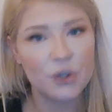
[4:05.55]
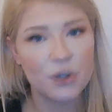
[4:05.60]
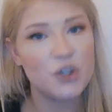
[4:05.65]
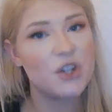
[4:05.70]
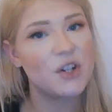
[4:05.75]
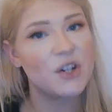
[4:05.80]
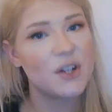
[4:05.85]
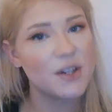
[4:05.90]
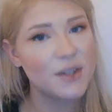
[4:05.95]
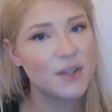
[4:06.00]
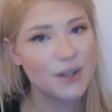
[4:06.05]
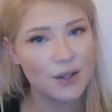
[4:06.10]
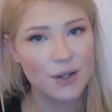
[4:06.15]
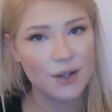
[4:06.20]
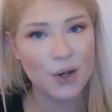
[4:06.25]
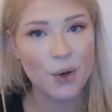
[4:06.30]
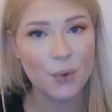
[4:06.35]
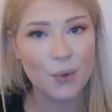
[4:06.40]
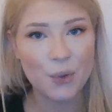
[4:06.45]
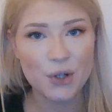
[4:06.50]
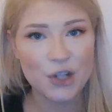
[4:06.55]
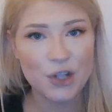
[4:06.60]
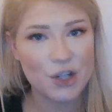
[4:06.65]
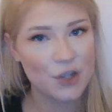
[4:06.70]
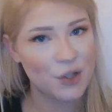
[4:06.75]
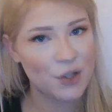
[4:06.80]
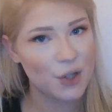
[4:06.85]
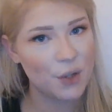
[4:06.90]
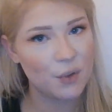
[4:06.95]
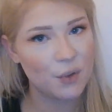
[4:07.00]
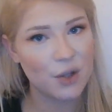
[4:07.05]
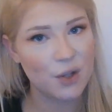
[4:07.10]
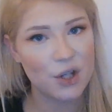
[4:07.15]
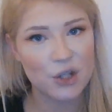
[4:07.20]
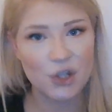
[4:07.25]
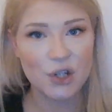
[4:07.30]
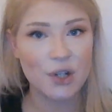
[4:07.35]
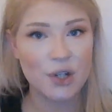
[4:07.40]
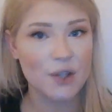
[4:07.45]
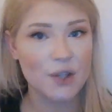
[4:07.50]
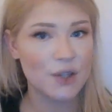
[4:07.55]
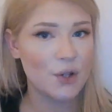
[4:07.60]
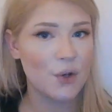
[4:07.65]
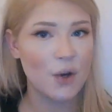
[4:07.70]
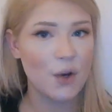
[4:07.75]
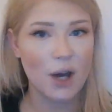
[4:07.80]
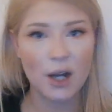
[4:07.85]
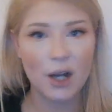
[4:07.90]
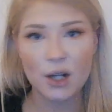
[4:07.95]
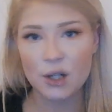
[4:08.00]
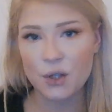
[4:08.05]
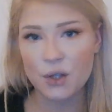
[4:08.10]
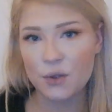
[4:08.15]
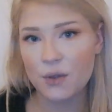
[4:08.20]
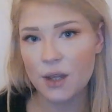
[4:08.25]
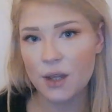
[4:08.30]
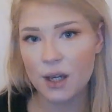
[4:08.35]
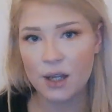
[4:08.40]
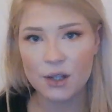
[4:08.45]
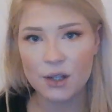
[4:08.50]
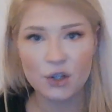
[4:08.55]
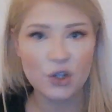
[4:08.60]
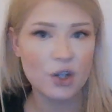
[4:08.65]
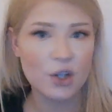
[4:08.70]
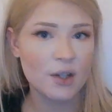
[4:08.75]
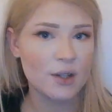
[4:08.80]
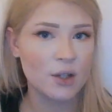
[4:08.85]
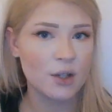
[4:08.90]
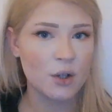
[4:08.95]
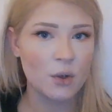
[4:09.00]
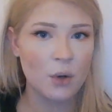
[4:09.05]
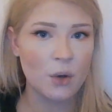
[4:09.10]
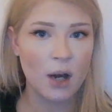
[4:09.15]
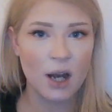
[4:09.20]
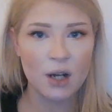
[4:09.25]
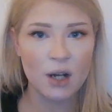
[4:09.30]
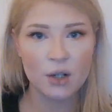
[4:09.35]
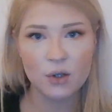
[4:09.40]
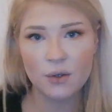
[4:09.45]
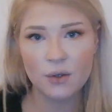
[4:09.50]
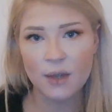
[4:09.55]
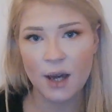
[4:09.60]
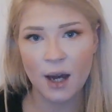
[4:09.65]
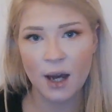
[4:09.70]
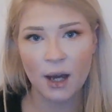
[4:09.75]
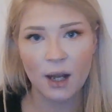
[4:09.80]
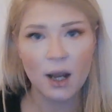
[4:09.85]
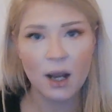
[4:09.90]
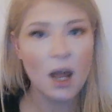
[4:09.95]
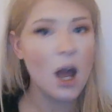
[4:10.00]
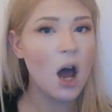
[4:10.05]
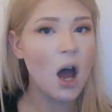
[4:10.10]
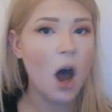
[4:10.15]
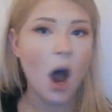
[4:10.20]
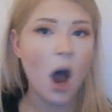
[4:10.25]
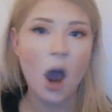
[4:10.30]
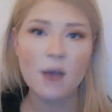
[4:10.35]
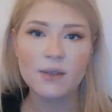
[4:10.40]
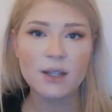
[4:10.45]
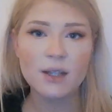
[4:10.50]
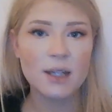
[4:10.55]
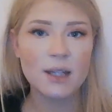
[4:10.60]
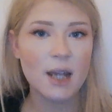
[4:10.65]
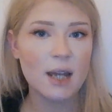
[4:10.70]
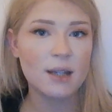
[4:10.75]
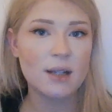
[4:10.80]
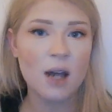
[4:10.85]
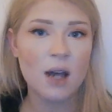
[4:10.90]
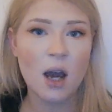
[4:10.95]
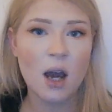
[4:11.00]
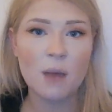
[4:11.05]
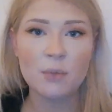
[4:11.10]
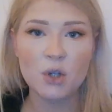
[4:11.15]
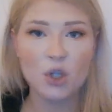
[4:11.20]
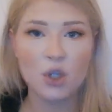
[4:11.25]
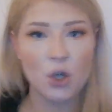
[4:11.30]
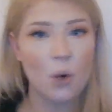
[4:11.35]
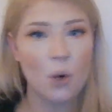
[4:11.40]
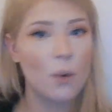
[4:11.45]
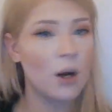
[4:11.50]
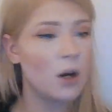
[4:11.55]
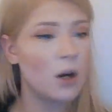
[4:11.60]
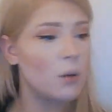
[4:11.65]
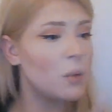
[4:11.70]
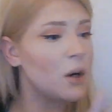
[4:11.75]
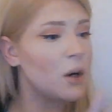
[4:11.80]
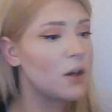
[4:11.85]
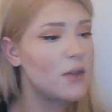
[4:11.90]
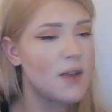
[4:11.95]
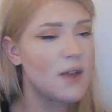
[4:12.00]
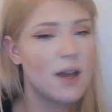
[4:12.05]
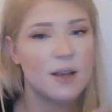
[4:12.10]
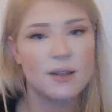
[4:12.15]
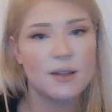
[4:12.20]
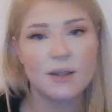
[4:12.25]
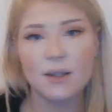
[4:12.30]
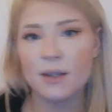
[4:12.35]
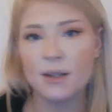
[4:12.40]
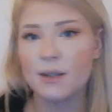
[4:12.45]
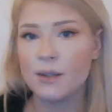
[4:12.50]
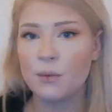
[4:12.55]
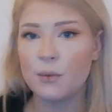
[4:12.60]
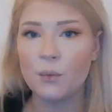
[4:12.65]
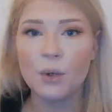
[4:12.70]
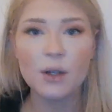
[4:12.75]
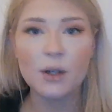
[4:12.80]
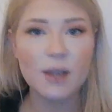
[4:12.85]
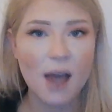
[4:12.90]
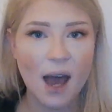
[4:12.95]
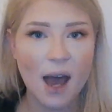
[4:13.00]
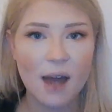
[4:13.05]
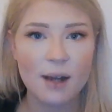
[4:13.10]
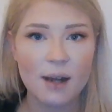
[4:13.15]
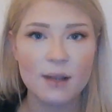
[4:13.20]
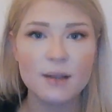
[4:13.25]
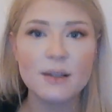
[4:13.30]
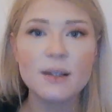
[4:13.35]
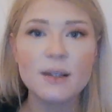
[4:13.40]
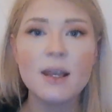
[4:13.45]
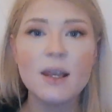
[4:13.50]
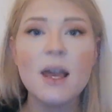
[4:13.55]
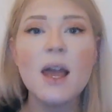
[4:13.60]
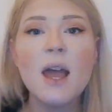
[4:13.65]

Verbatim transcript: She doesn't know what she's doing. She doesn't know how to do this. She doesn't know how to do that. I have to take time to show her where this is and where that is.